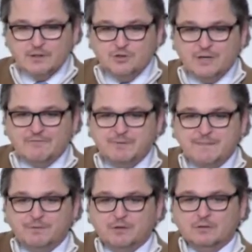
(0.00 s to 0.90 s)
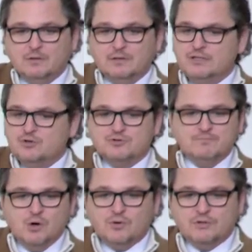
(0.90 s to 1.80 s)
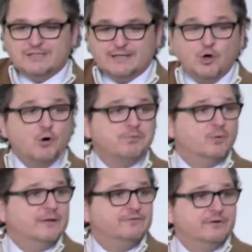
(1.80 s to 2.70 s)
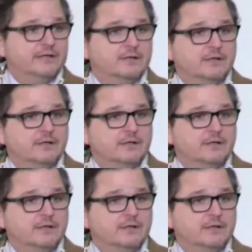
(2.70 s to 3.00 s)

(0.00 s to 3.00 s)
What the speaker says: You have people, huge moguls like Oprah Winfrey.